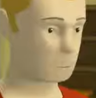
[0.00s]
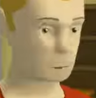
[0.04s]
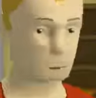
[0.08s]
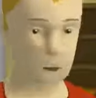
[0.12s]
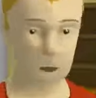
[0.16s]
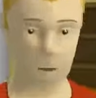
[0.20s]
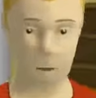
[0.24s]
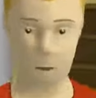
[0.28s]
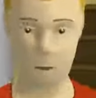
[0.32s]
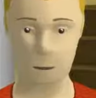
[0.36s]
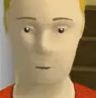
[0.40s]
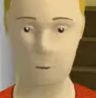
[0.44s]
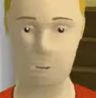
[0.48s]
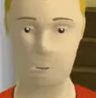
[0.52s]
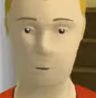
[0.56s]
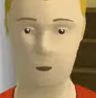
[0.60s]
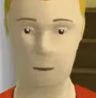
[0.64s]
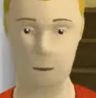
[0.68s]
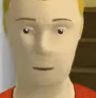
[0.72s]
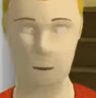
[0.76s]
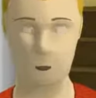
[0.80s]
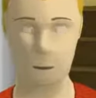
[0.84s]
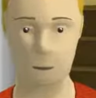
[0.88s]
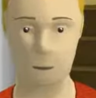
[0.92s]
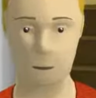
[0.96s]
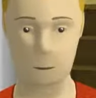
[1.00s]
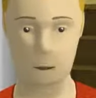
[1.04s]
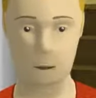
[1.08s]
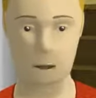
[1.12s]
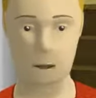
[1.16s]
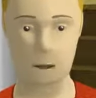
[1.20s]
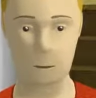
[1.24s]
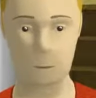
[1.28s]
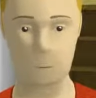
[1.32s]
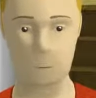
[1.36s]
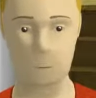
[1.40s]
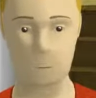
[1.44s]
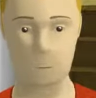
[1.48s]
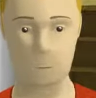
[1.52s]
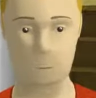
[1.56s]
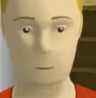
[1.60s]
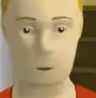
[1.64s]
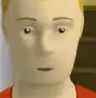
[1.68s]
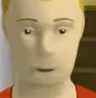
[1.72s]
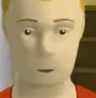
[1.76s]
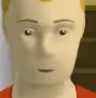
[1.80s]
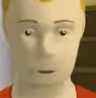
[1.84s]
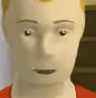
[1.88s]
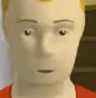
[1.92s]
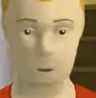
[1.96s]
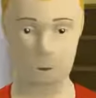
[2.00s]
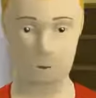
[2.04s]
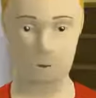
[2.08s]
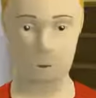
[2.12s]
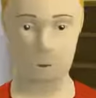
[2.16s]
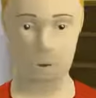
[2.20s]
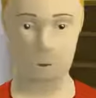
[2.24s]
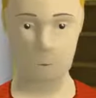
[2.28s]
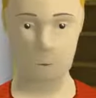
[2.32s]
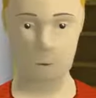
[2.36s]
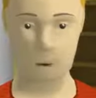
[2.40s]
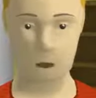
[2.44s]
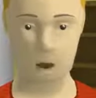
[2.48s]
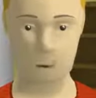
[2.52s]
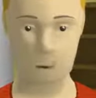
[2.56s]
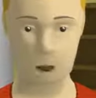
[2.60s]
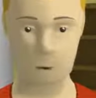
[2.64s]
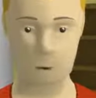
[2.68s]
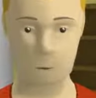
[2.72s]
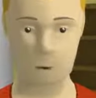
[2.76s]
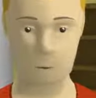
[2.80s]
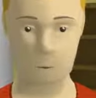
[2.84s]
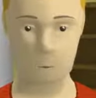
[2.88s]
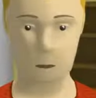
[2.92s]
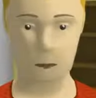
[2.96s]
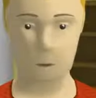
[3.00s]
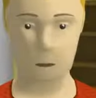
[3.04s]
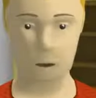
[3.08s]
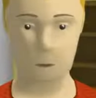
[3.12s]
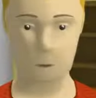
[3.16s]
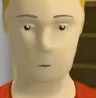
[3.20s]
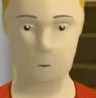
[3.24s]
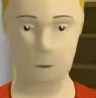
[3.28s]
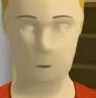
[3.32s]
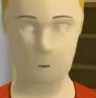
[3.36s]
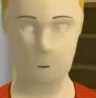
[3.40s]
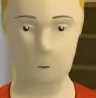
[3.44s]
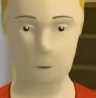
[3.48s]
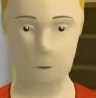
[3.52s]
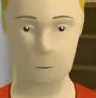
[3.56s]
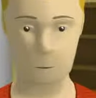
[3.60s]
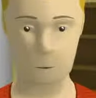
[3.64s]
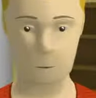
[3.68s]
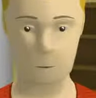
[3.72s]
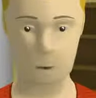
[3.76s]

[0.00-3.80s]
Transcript: Thank you for your time. This is Jeff Hogan speaking to you from